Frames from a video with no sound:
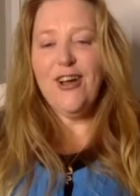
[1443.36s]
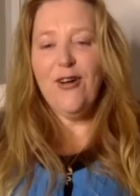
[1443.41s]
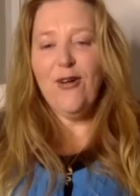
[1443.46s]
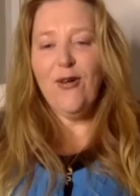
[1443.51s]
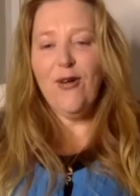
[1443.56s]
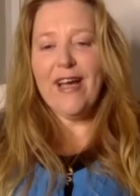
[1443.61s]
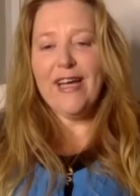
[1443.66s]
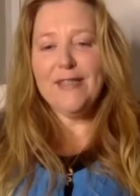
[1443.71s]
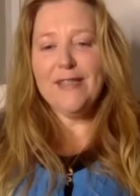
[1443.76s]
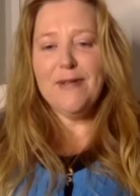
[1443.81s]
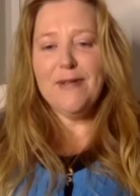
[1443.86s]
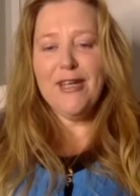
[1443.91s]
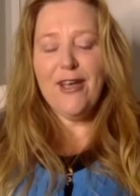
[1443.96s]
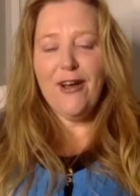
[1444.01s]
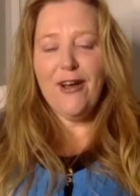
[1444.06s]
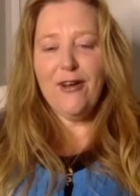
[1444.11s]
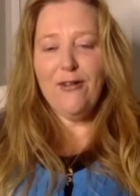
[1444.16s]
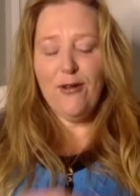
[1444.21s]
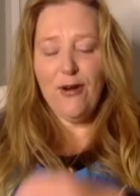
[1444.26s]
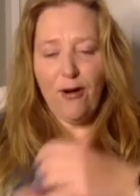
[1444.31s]
orgasmic
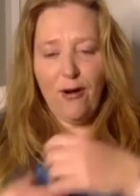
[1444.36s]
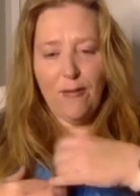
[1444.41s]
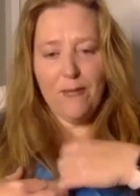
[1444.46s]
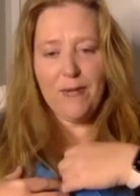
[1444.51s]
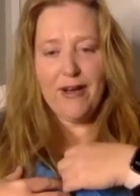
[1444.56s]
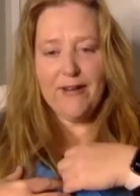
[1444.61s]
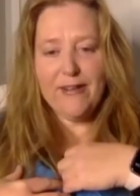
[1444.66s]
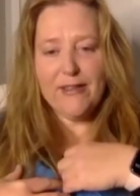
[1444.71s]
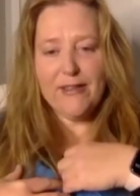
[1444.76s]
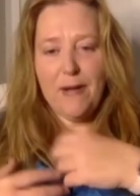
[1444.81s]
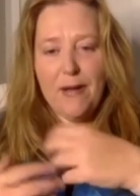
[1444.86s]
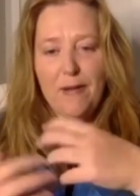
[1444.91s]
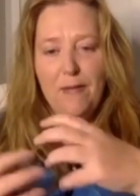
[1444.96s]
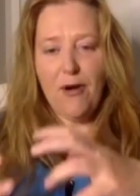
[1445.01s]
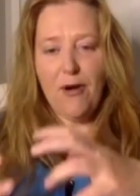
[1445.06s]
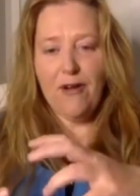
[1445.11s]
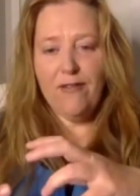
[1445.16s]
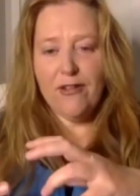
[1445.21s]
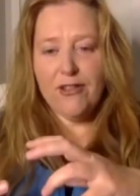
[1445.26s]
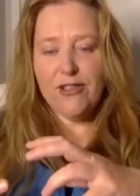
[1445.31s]
yoga, I'm going to explain
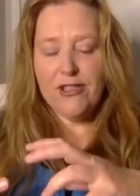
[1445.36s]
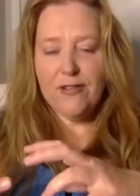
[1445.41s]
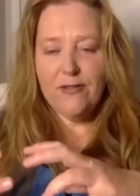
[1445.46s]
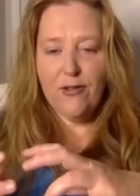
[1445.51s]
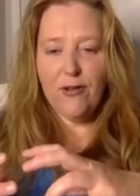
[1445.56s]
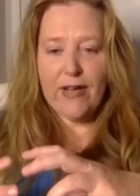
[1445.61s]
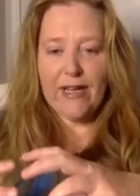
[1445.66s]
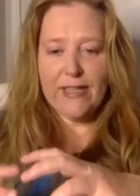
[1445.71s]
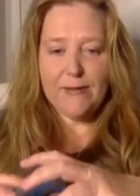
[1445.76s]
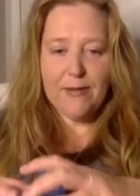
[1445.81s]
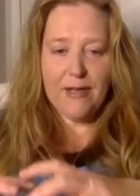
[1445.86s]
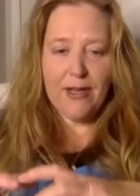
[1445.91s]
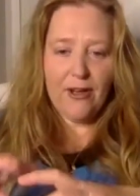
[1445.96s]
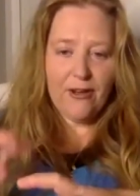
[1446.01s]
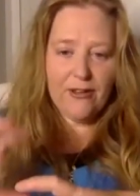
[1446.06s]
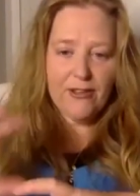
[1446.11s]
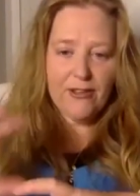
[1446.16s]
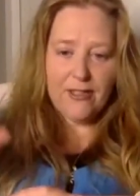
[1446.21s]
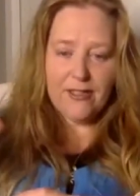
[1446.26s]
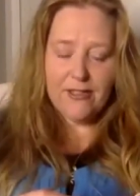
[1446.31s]
my version of orgasmic
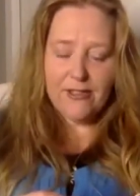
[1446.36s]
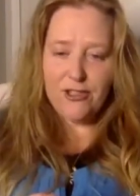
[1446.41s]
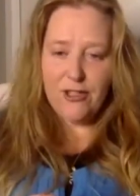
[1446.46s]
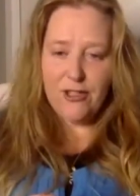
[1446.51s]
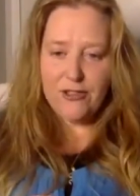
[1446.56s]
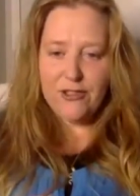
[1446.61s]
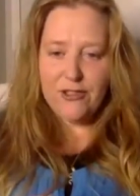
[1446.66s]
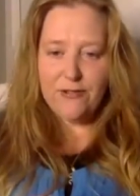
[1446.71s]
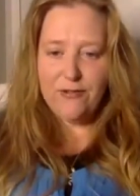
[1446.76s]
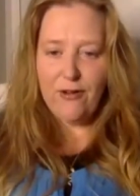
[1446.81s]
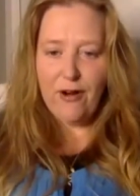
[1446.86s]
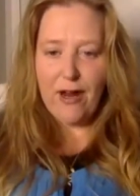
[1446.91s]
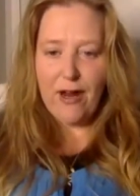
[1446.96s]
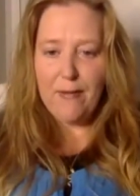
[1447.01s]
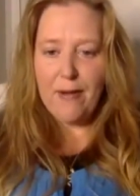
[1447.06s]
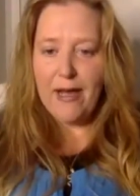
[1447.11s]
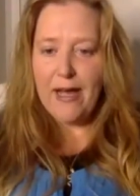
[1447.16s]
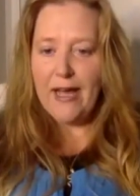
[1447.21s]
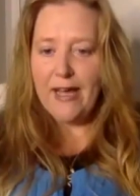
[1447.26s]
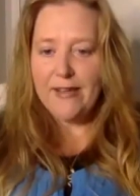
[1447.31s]
yoga. Joseph
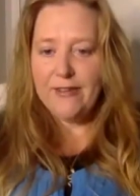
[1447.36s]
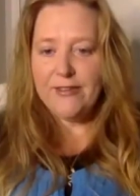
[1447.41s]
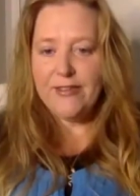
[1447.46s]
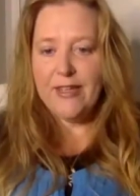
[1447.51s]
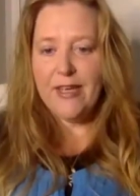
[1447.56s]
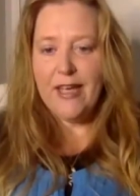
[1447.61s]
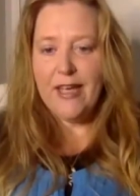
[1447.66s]
Kramer has